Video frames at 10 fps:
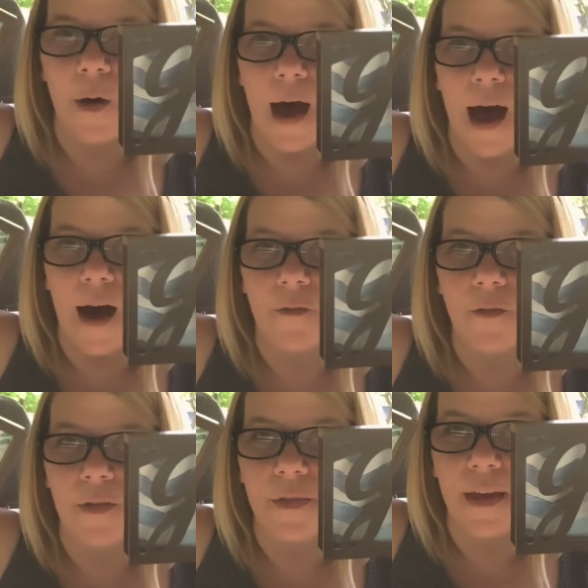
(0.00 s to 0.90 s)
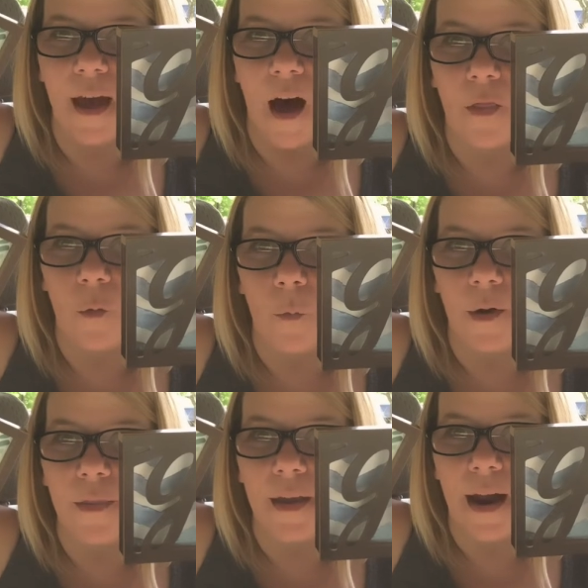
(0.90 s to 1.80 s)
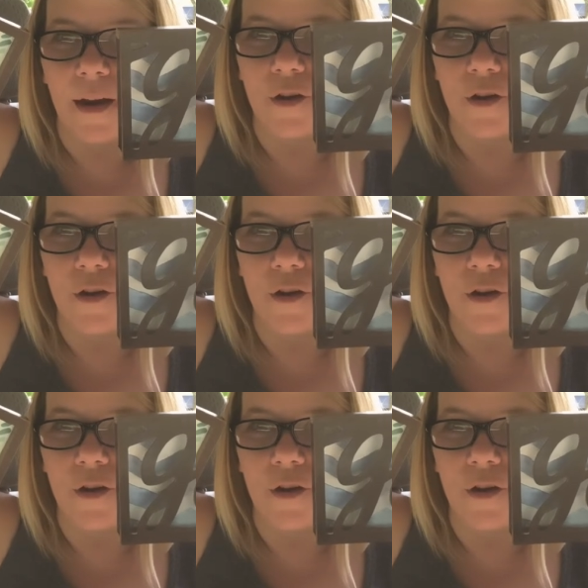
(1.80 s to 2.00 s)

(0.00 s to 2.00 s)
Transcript: have the other one that I